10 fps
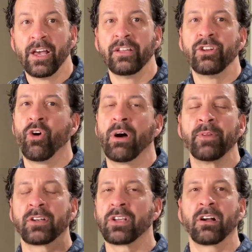No, I'm
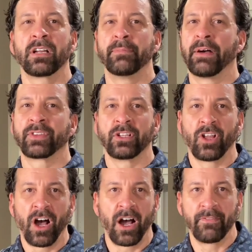not talking about the
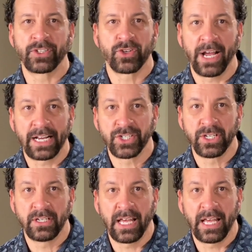law of attraction,